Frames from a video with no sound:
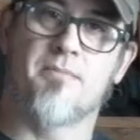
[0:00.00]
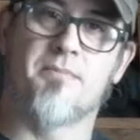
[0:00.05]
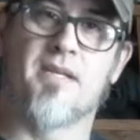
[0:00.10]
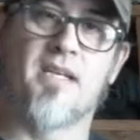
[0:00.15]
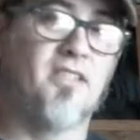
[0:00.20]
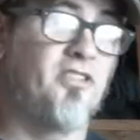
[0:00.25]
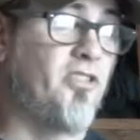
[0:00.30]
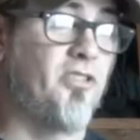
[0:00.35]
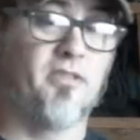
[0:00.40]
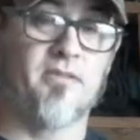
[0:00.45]
me.
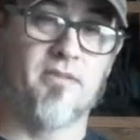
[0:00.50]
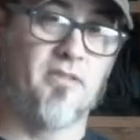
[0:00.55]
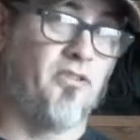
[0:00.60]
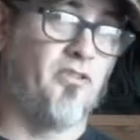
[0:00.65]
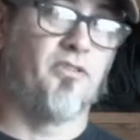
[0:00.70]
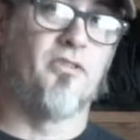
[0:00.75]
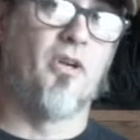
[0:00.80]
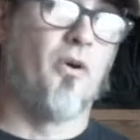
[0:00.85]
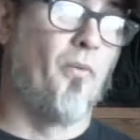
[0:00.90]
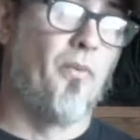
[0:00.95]

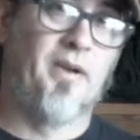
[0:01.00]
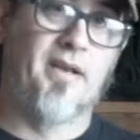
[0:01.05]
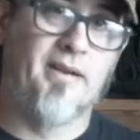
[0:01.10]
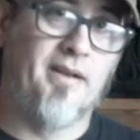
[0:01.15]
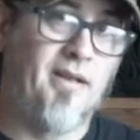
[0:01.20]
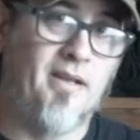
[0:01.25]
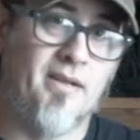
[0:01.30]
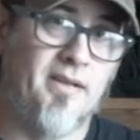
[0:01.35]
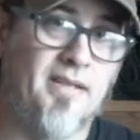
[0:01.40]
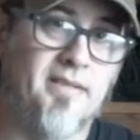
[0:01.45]
There's no way in
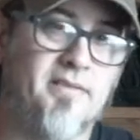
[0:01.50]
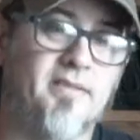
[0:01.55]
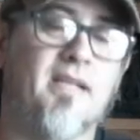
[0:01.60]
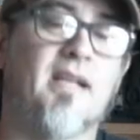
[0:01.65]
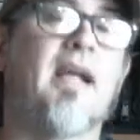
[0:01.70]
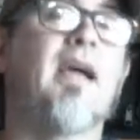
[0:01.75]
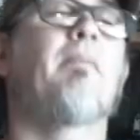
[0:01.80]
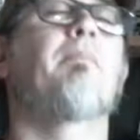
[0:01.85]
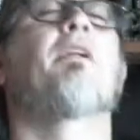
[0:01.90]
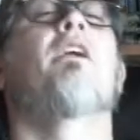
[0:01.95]
hell that's going
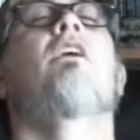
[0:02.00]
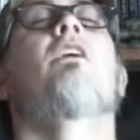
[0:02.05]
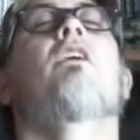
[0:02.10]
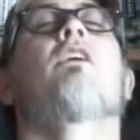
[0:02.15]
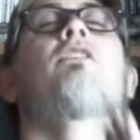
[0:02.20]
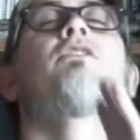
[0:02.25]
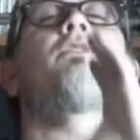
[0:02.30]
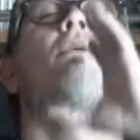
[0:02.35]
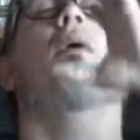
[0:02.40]
to happen. So